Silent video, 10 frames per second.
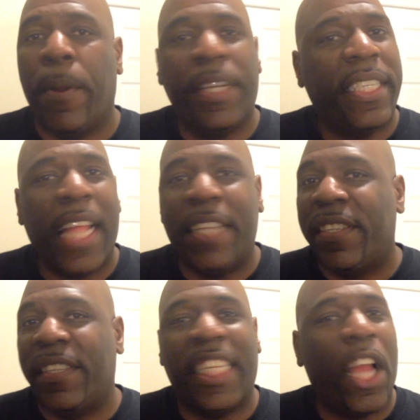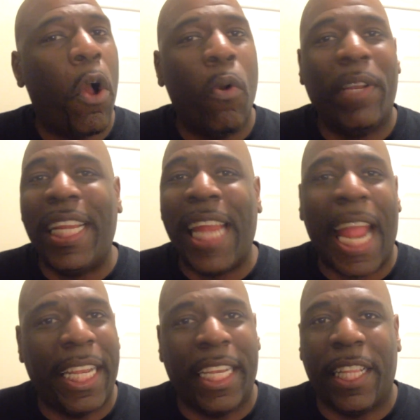Bernie Sanders is the only
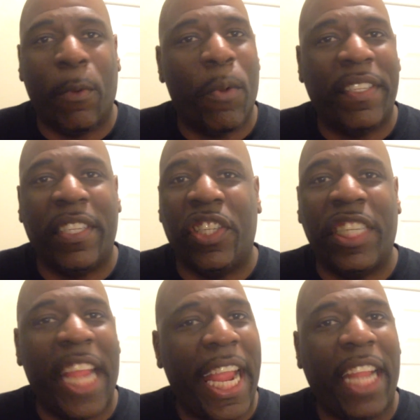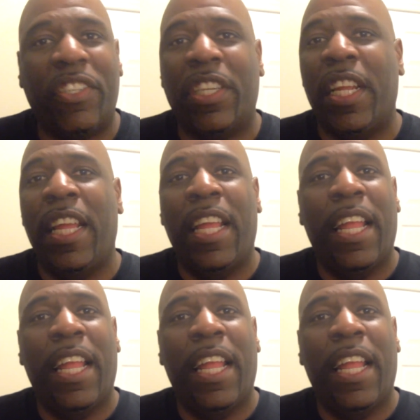candidate that wants to change